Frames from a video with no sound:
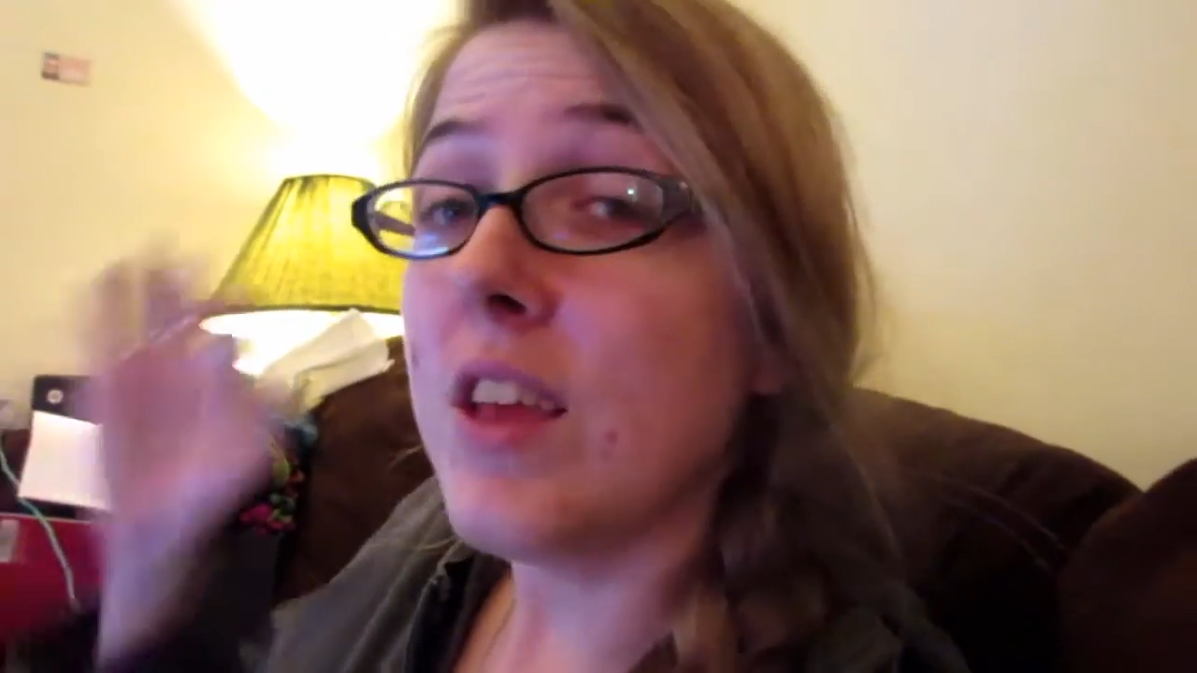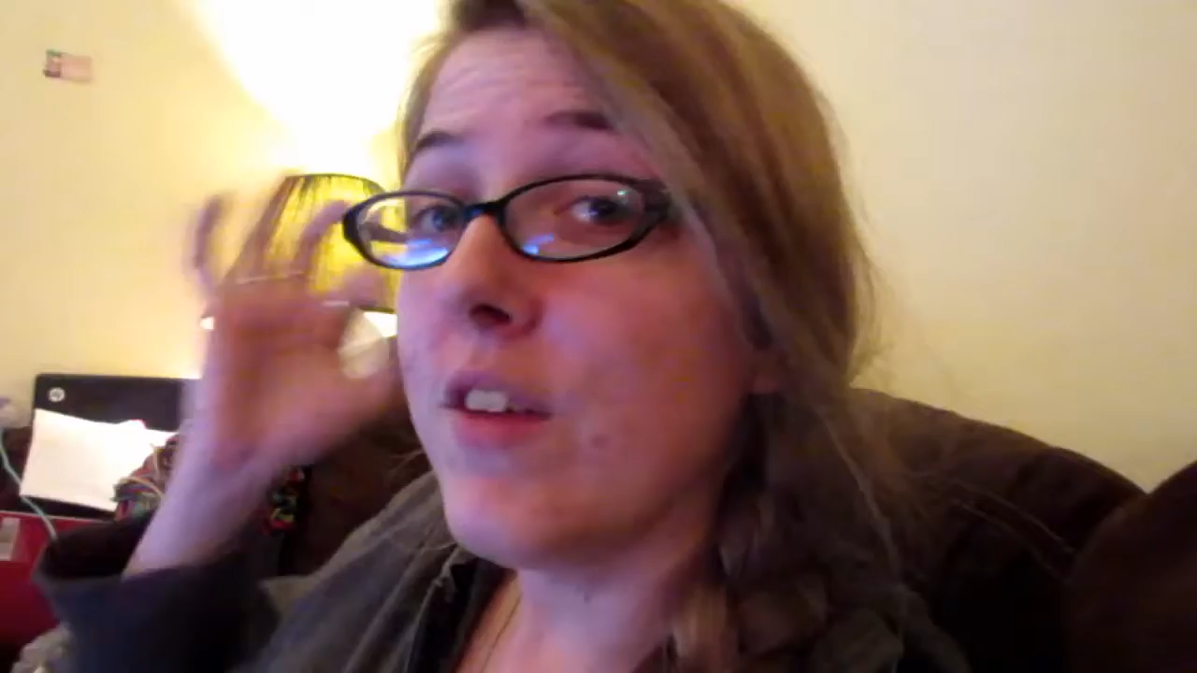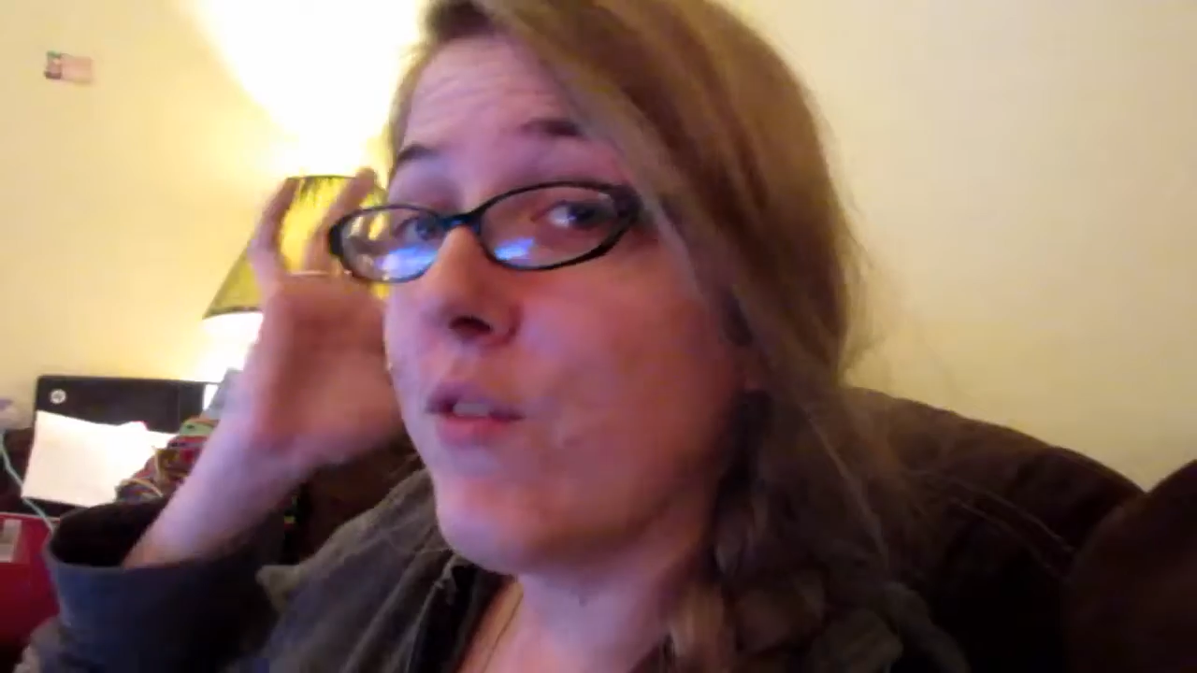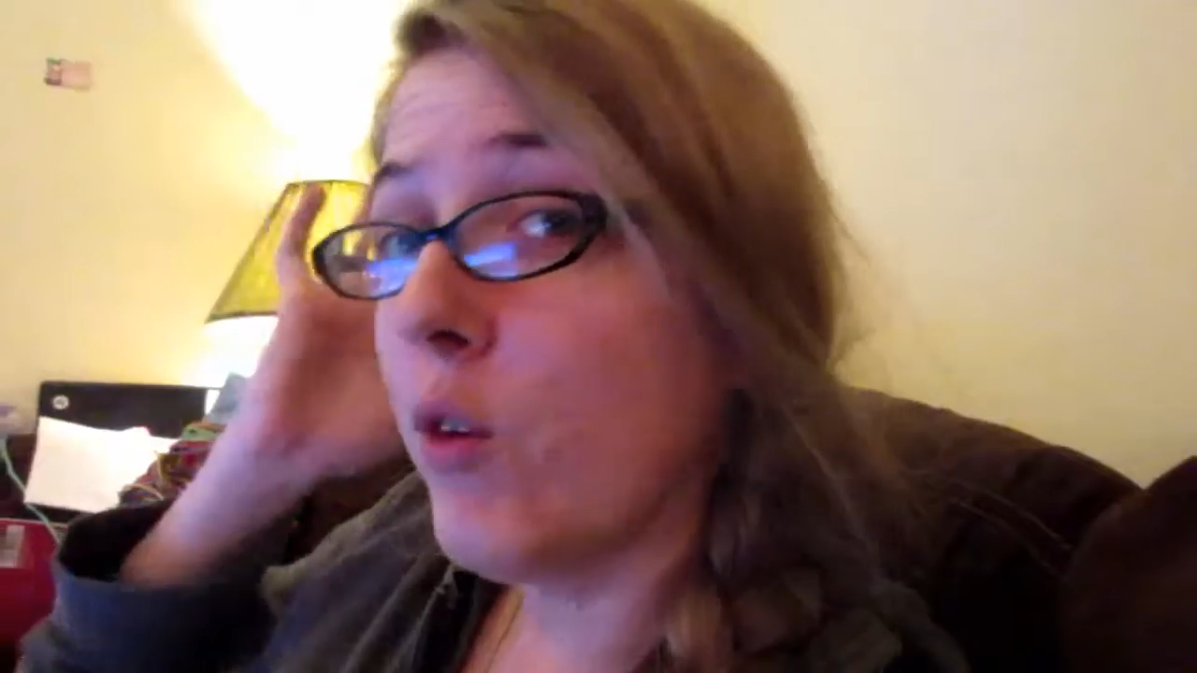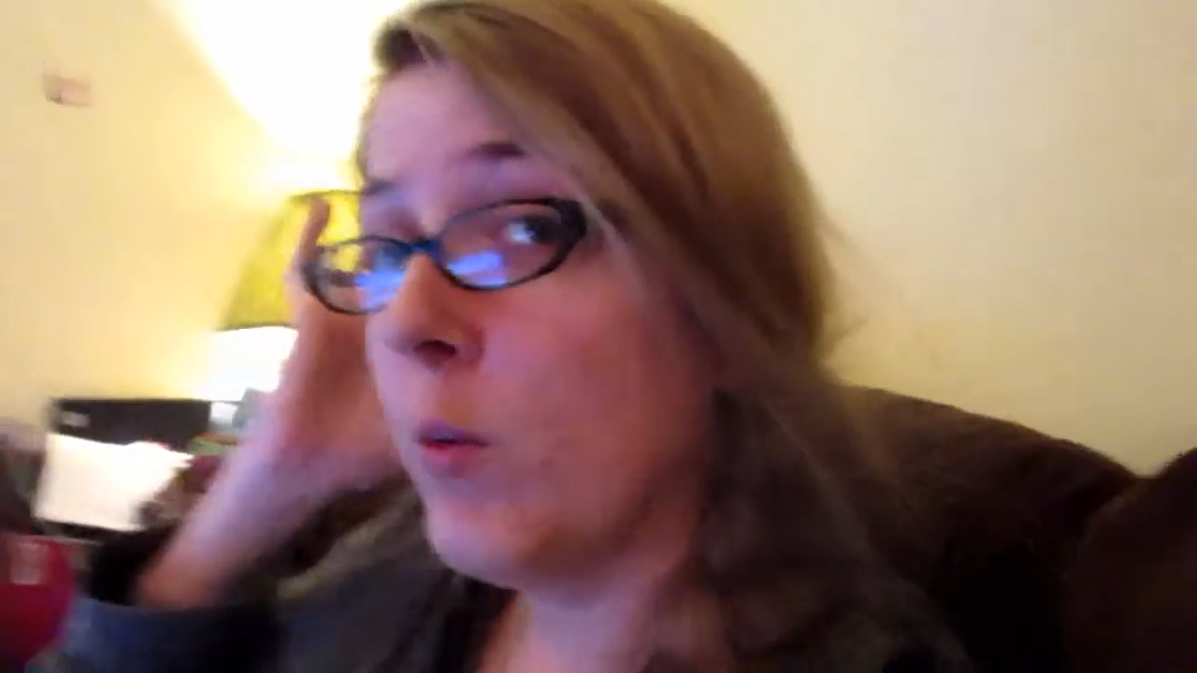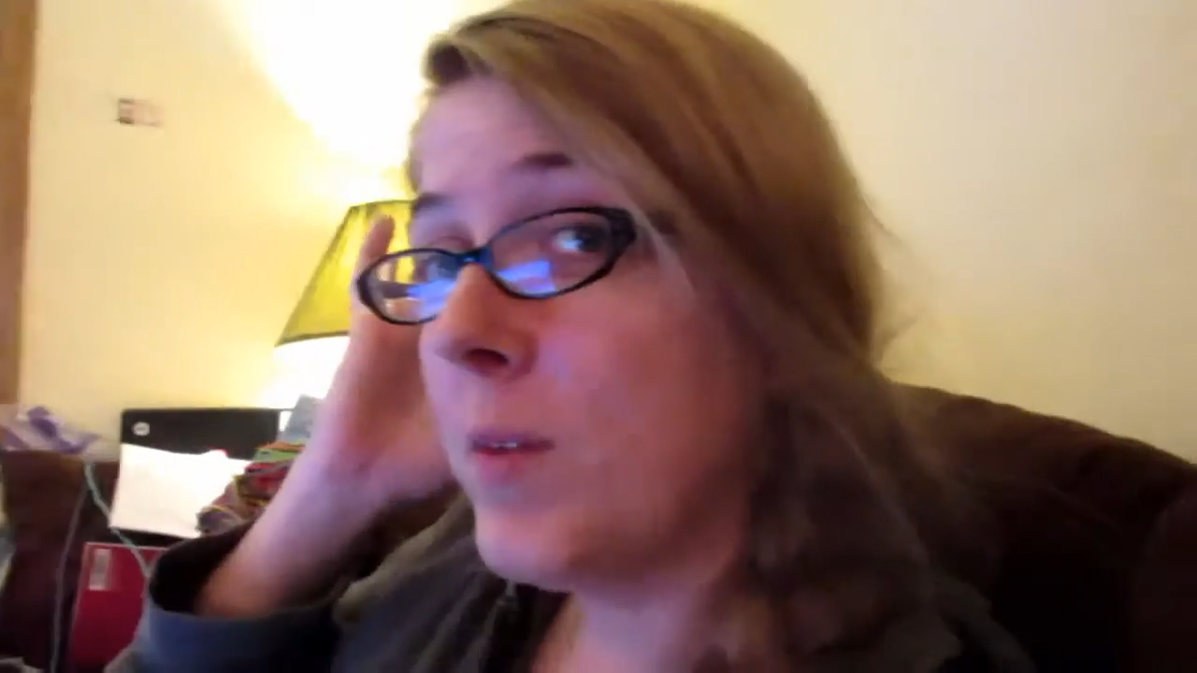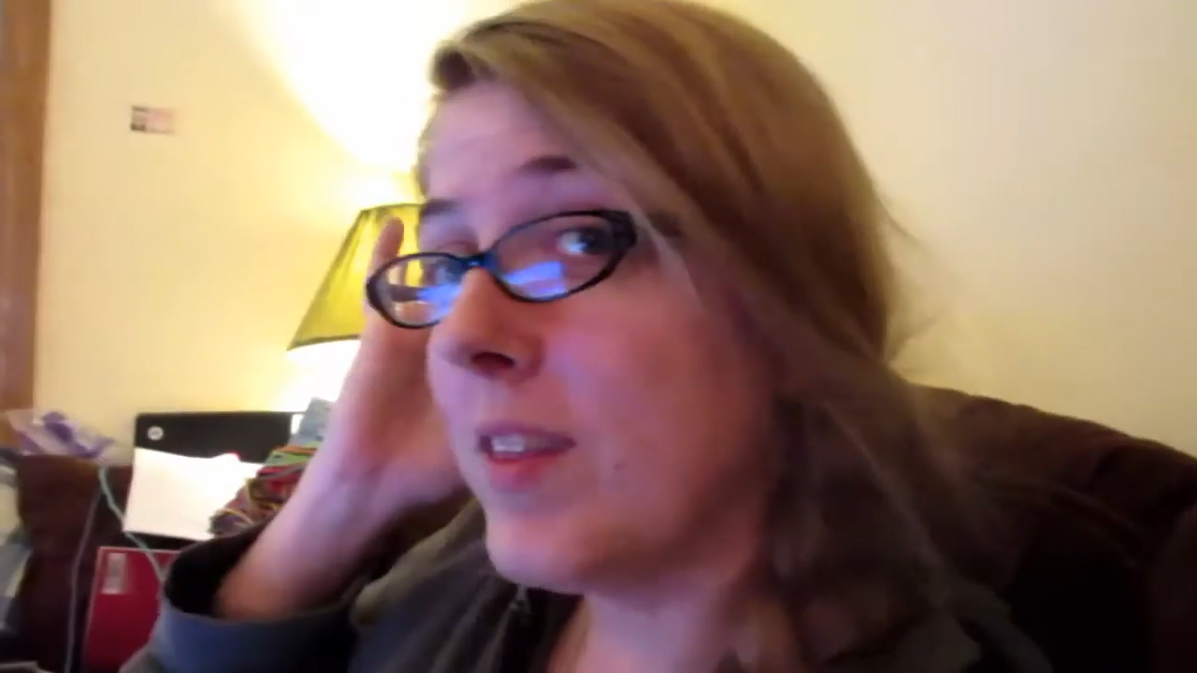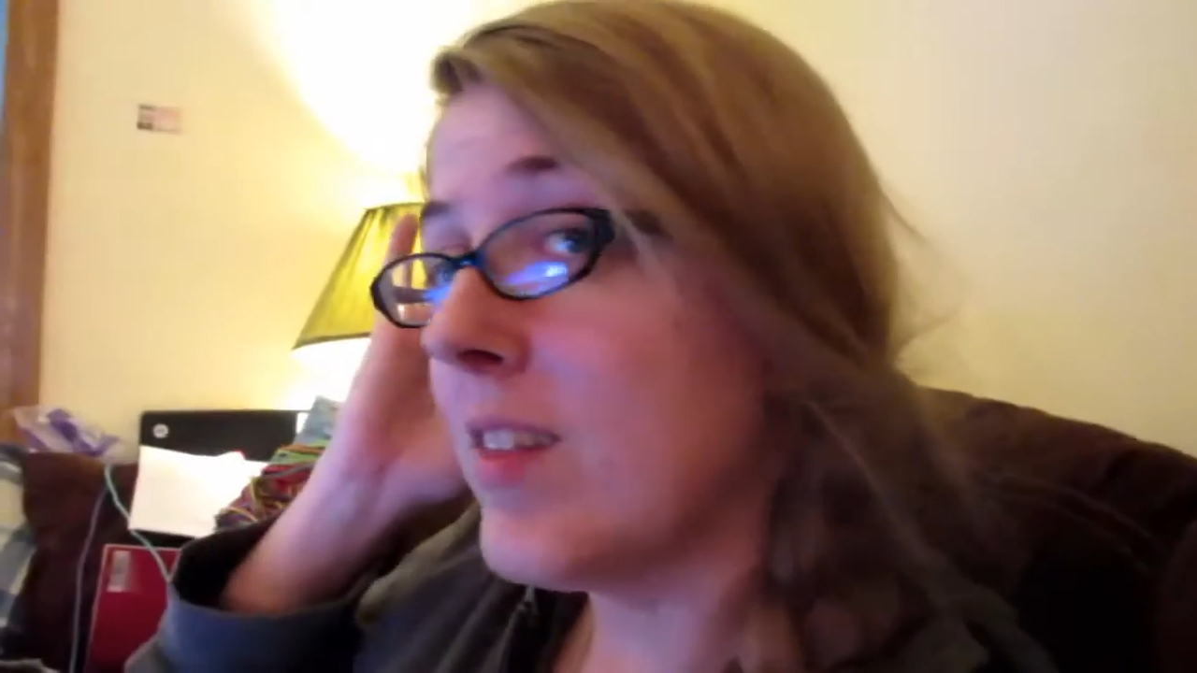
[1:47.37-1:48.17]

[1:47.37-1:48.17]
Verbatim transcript: they informed me